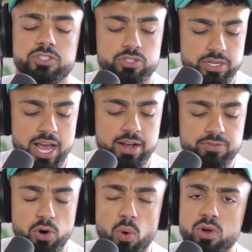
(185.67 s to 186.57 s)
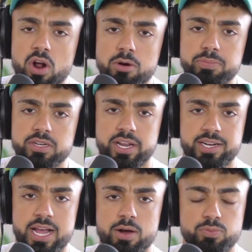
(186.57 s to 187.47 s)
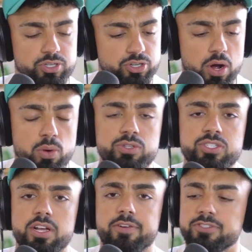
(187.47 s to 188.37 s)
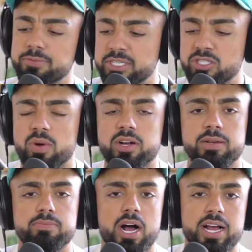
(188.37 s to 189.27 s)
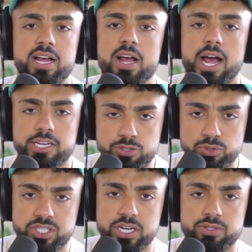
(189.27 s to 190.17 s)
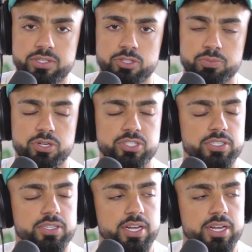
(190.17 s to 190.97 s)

So you have your own carpet laid out with your own stuff. Somebody's walking by and you sell to this person.